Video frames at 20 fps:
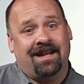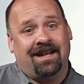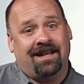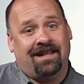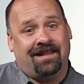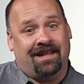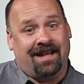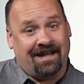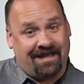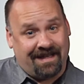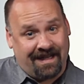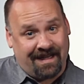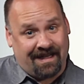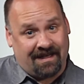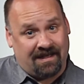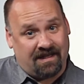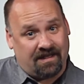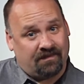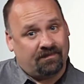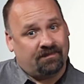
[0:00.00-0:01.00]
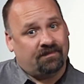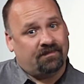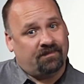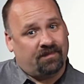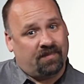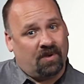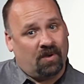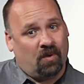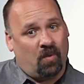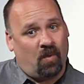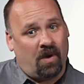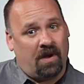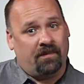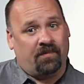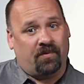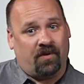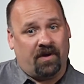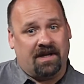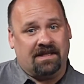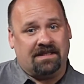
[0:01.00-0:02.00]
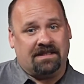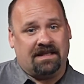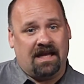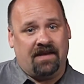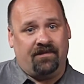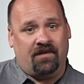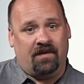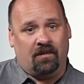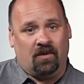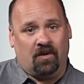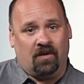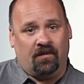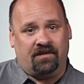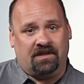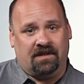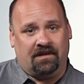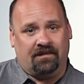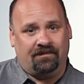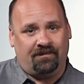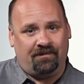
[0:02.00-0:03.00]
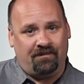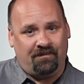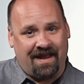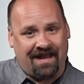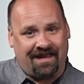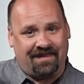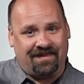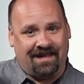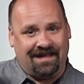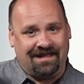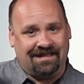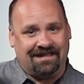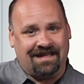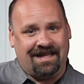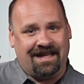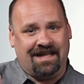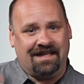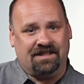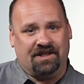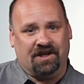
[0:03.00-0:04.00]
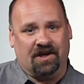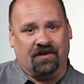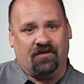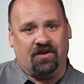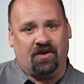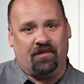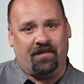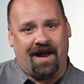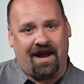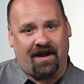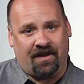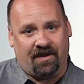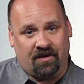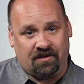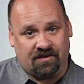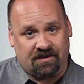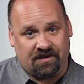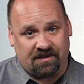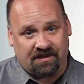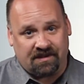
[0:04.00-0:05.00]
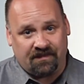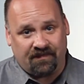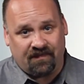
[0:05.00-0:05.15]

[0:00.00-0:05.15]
They did pull one pretty skeevy move to make things easier for their Mac users.